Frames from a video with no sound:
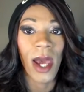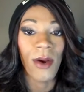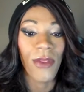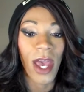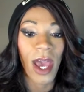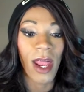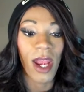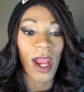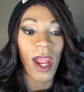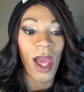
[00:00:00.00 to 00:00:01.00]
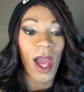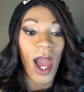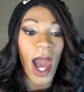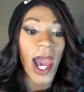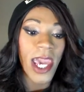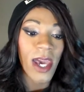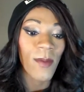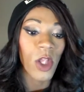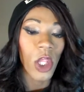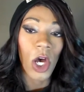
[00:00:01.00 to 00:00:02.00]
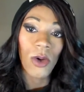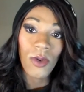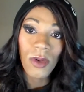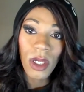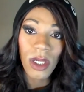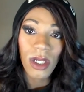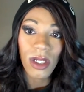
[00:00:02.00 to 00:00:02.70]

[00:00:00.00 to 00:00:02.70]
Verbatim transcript: now that I am alone,